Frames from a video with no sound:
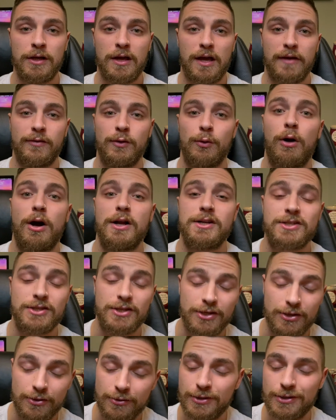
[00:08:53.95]
If you're watching
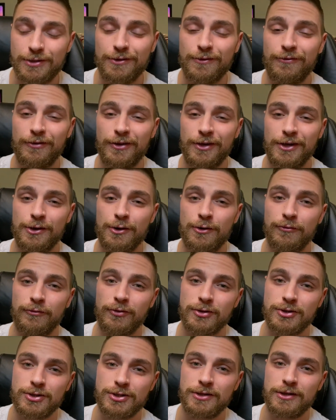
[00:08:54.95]
the YouTube video
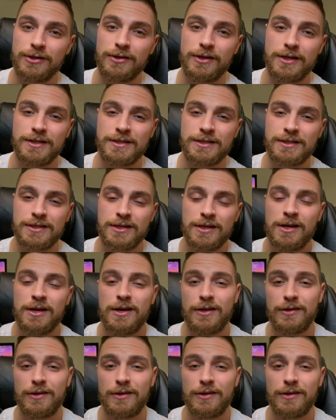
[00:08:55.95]
version of this,